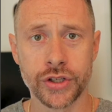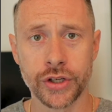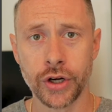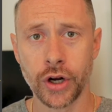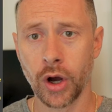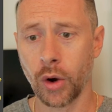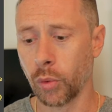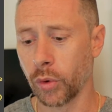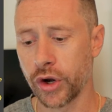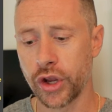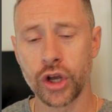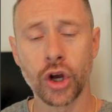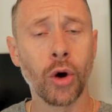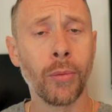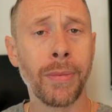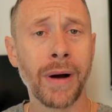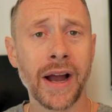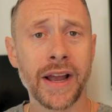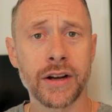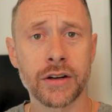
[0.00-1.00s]
you know, where you go
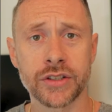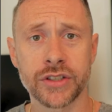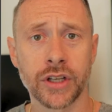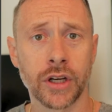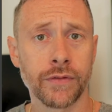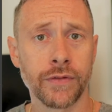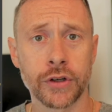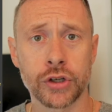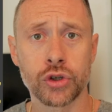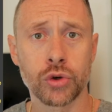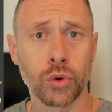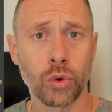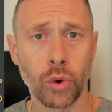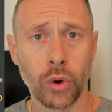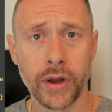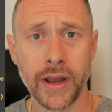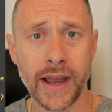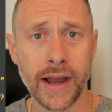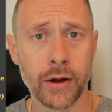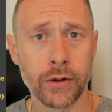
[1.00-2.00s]
buy yourself a
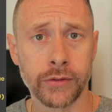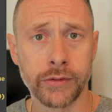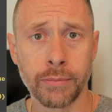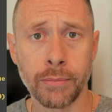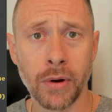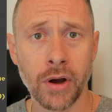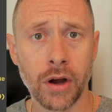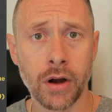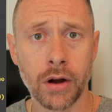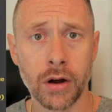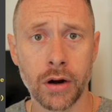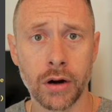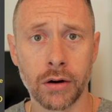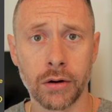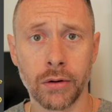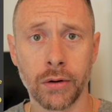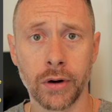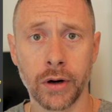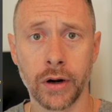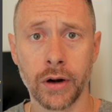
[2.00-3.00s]
troy ounce
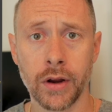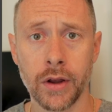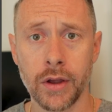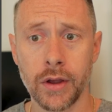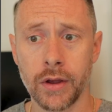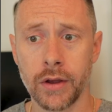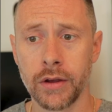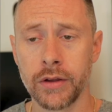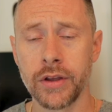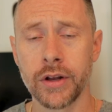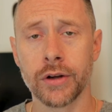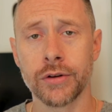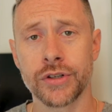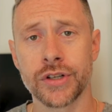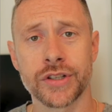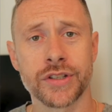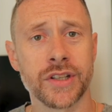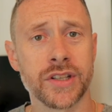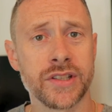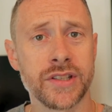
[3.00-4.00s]
bar or, you know,
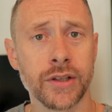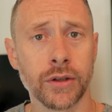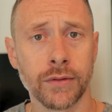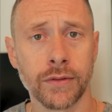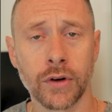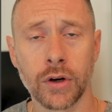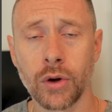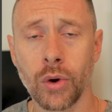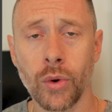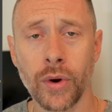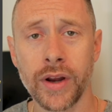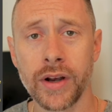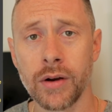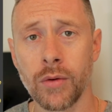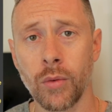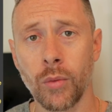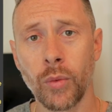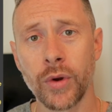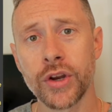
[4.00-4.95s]
just a silver coin.